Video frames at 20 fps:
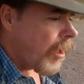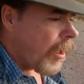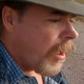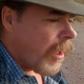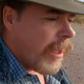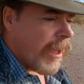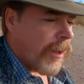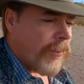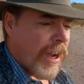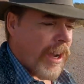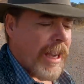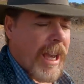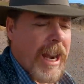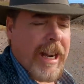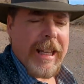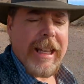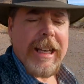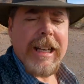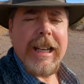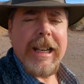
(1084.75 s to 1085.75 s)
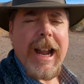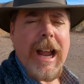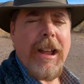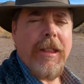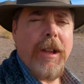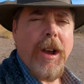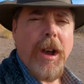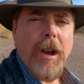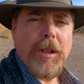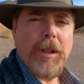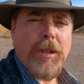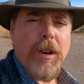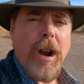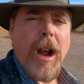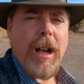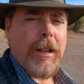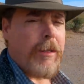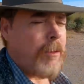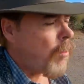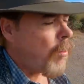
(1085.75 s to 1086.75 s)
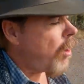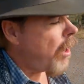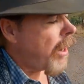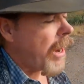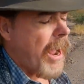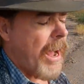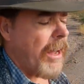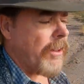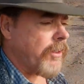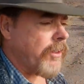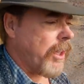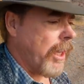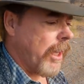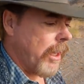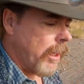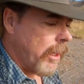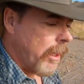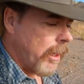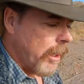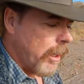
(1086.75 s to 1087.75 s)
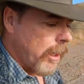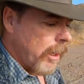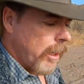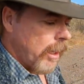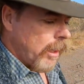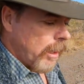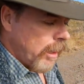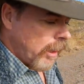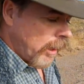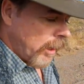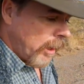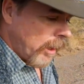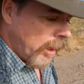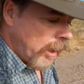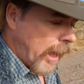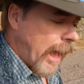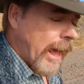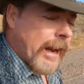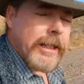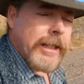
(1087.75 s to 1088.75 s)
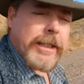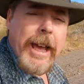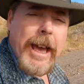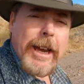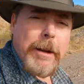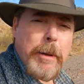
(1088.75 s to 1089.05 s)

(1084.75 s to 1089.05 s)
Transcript: If I gotta get it out of the host rock, 1 ounce. And it's gotta be